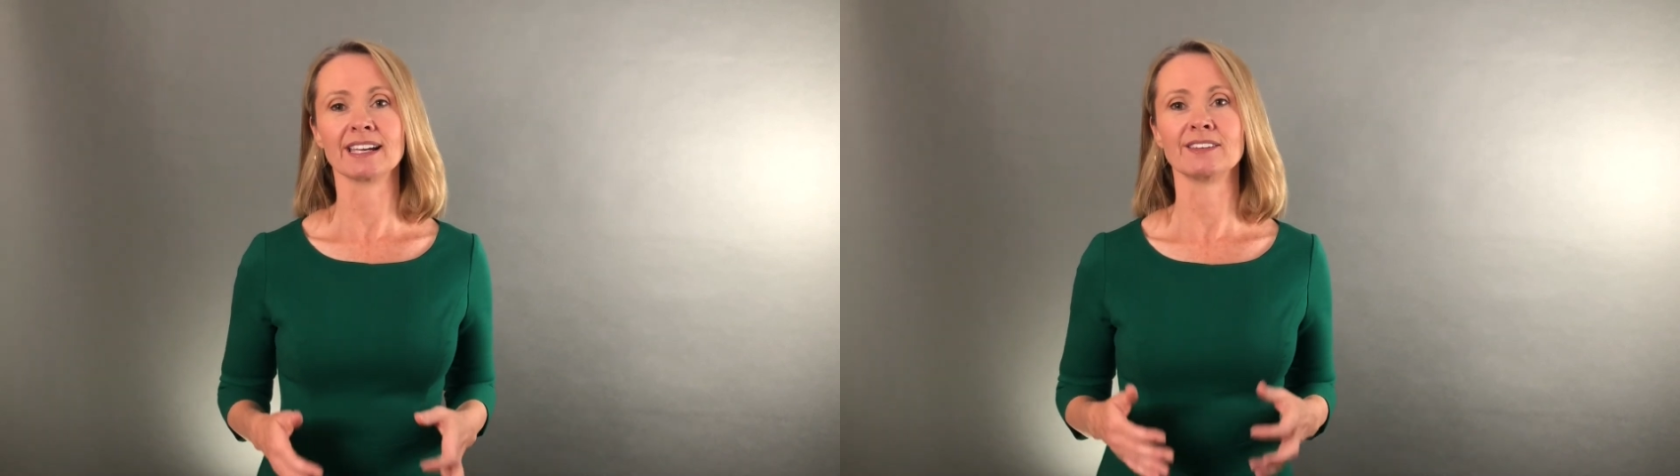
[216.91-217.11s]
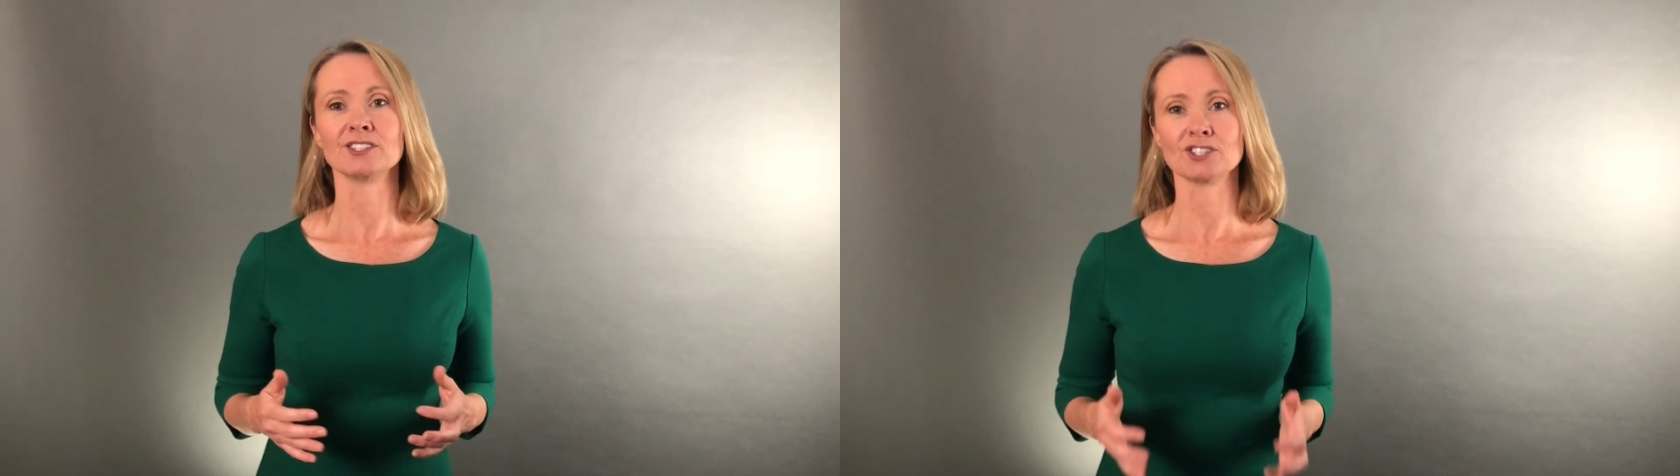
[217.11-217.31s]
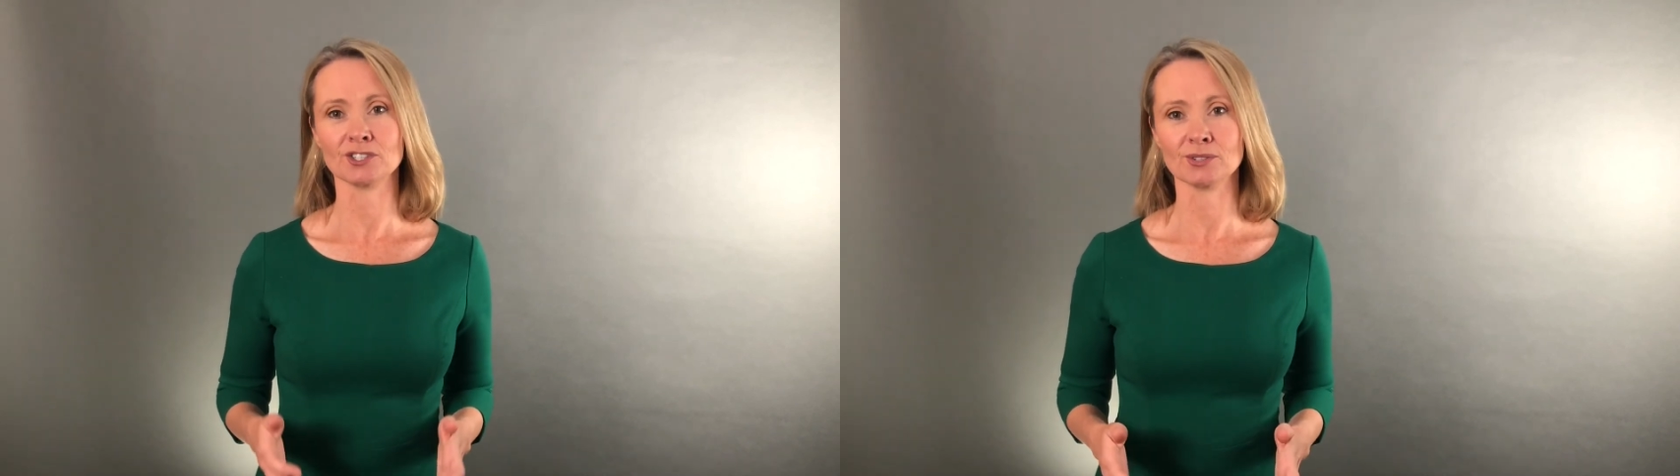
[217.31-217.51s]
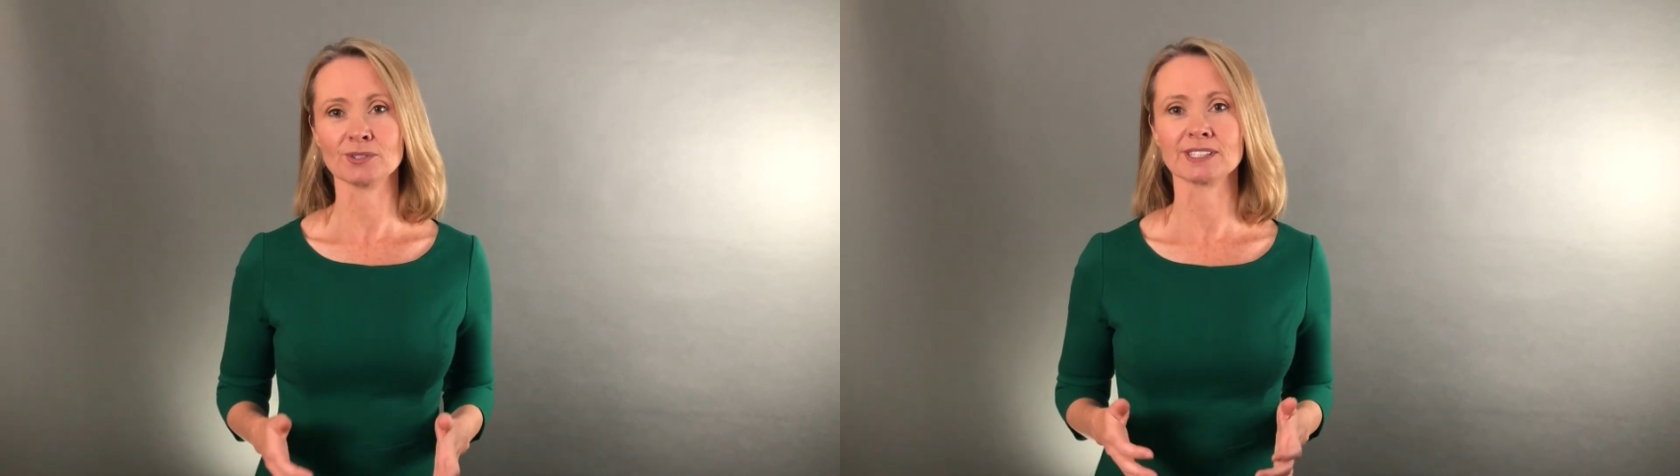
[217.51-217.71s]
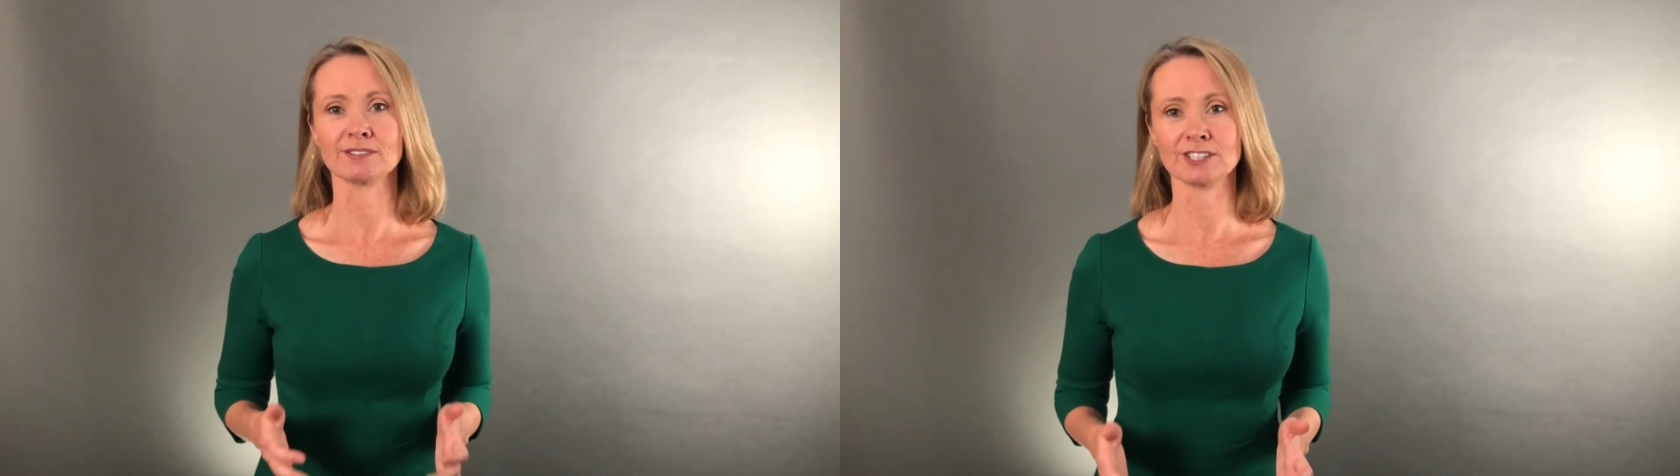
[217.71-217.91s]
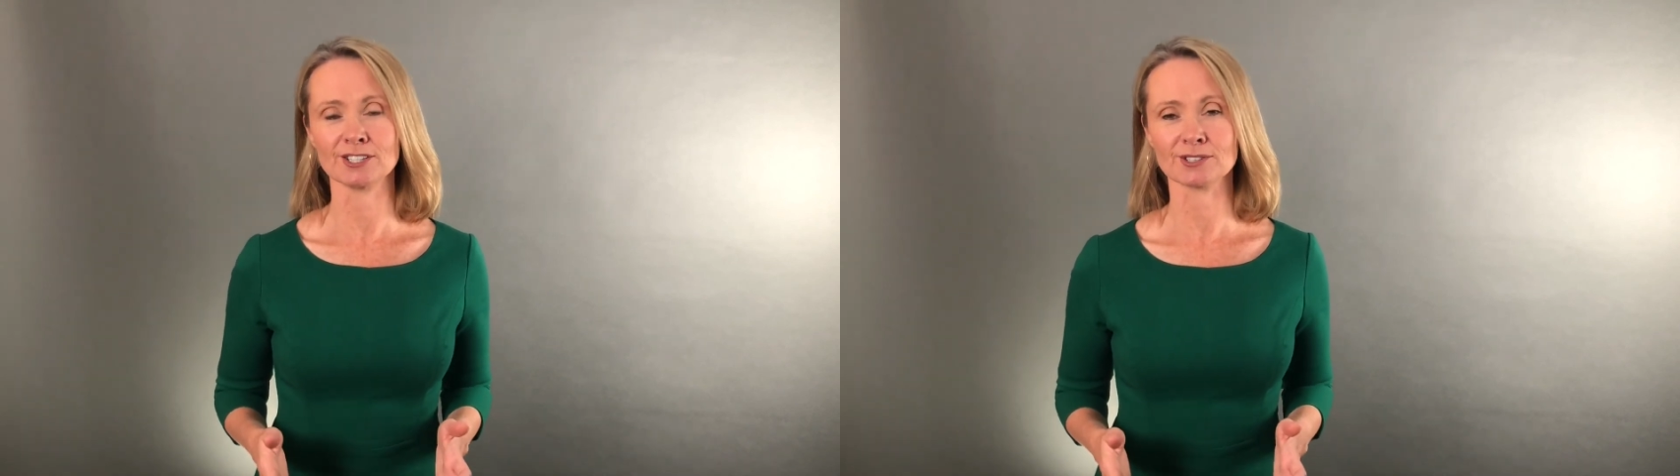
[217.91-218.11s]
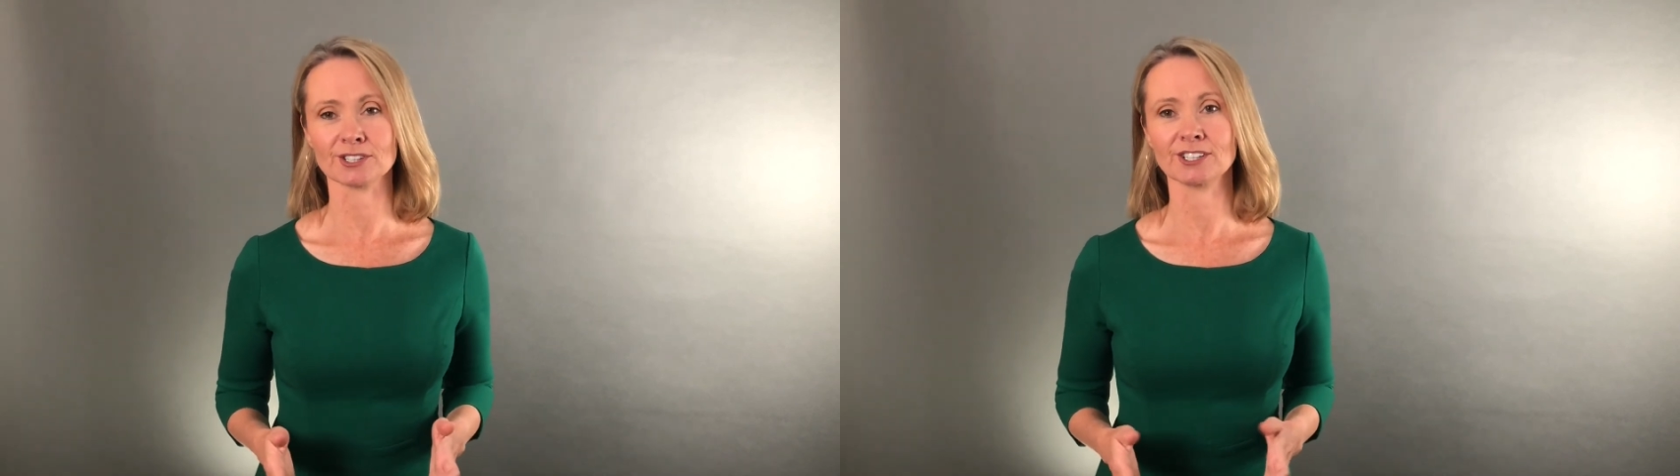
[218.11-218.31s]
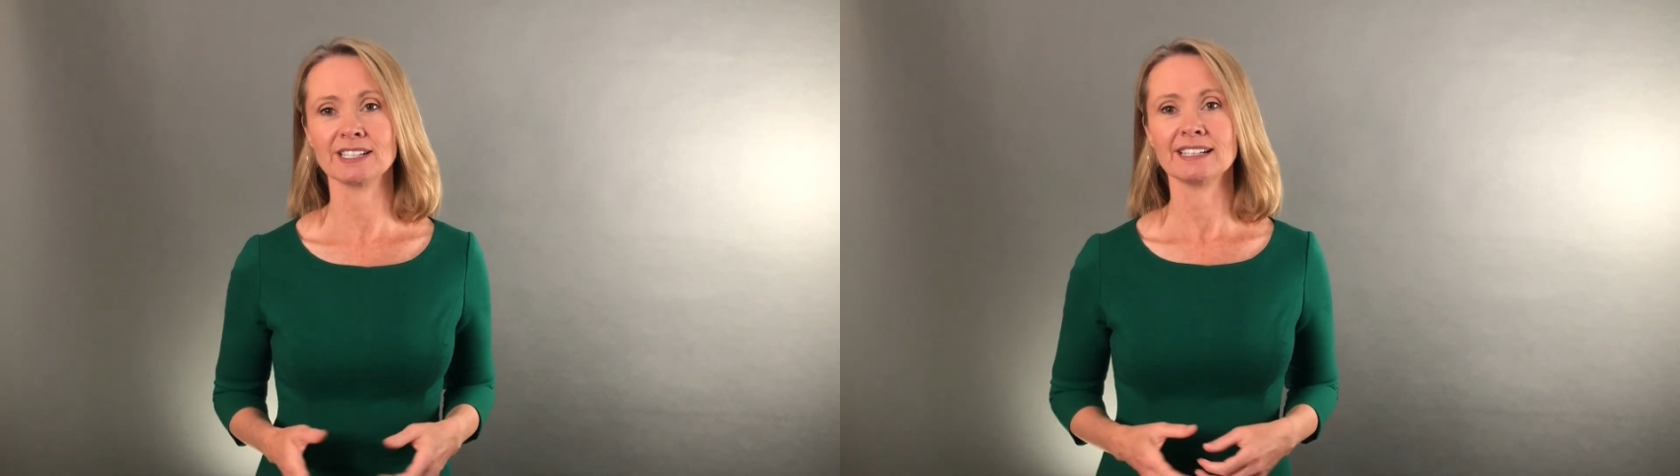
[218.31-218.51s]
in the shoes of the user.